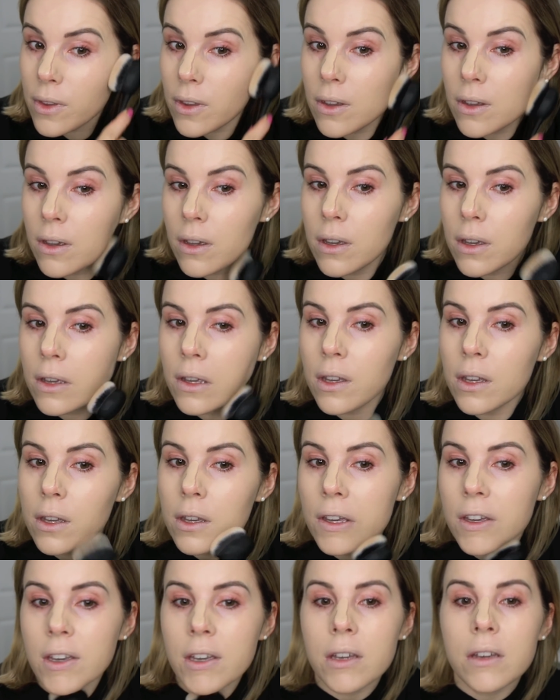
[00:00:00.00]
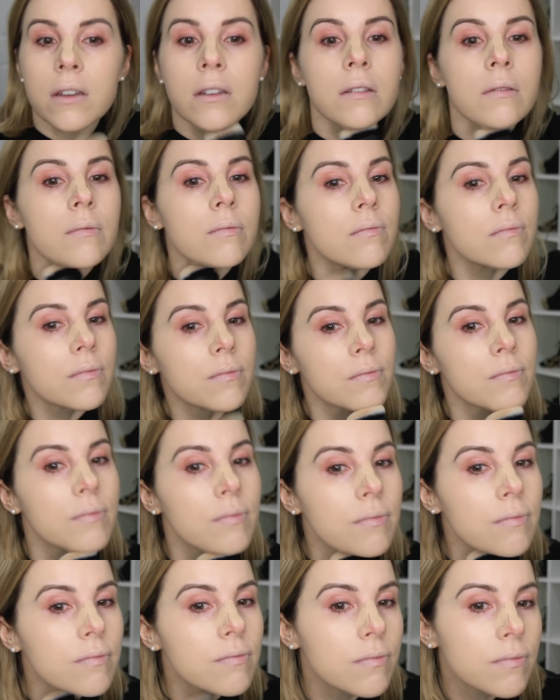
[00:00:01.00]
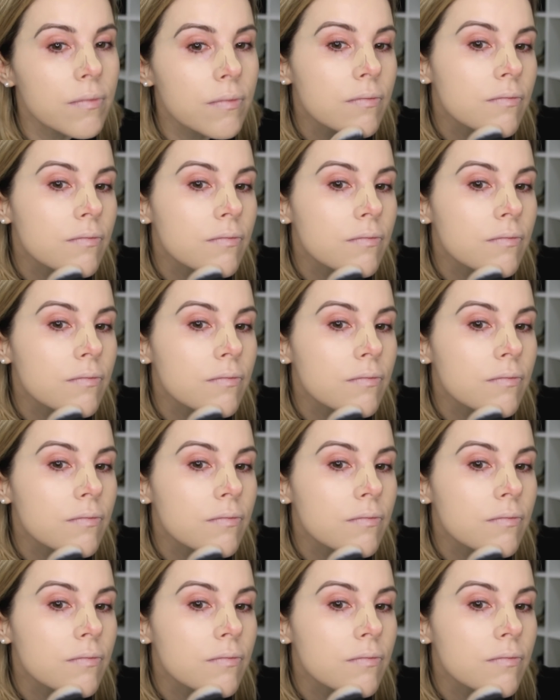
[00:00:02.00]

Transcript: [no speech]